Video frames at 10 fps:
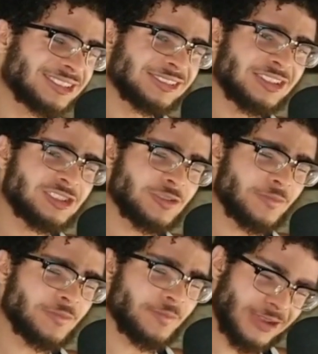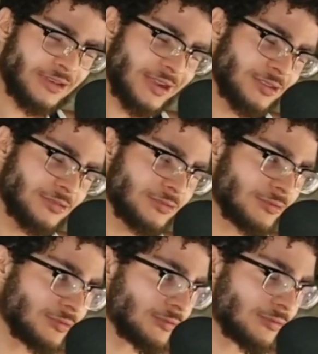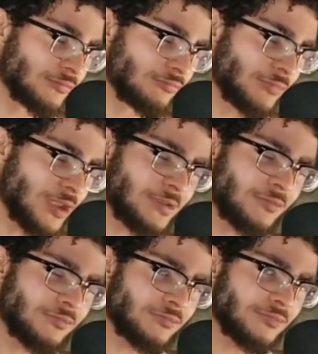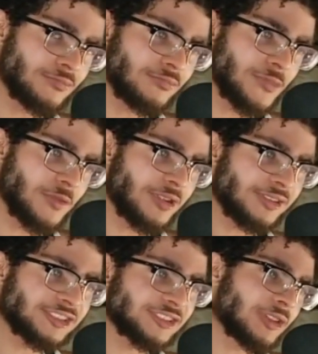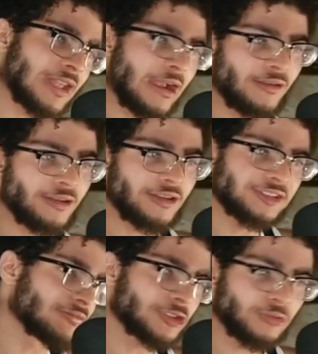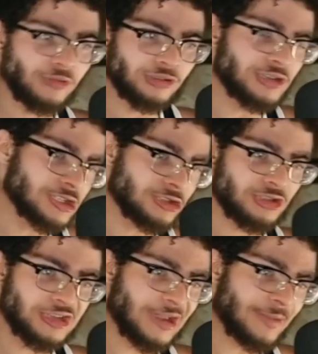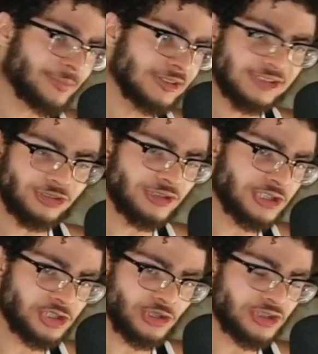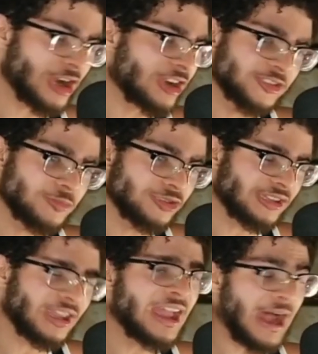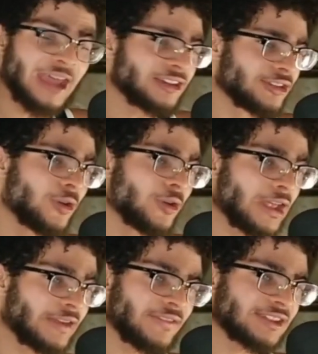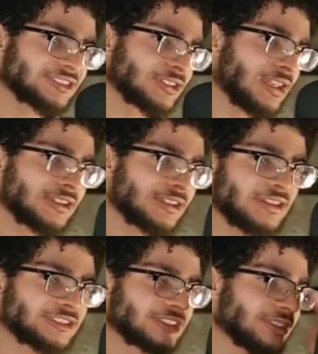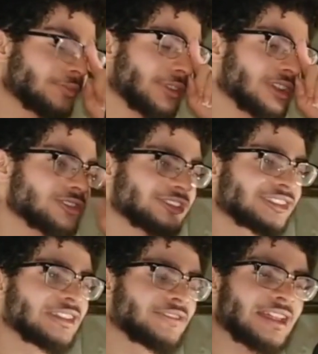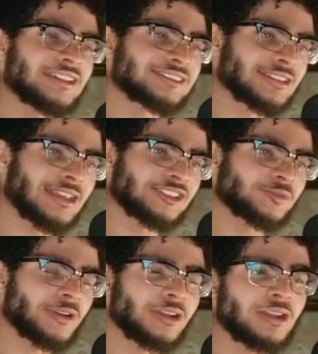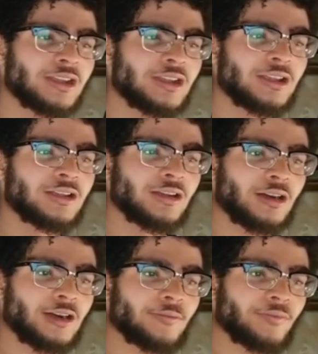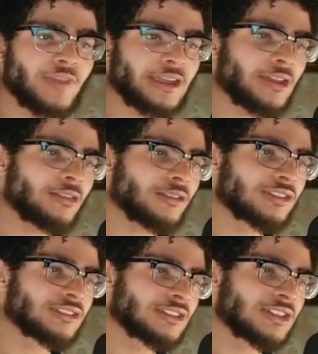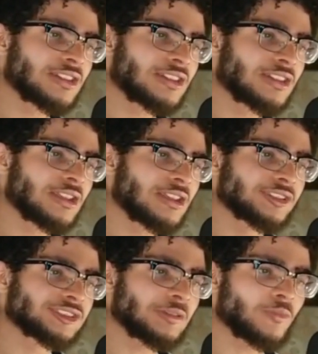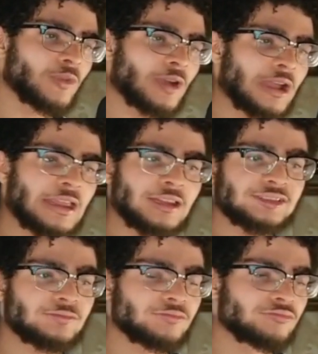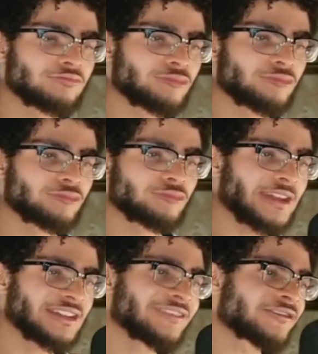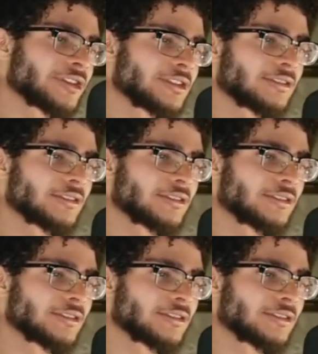in Japan, right? Maybe there's similarities even between traditional Japanese and traditional Chinese music. I didn't know that. If that's the case, that's pretty interesting. If that is the case, but I kind of thought that they were in some ways quite different.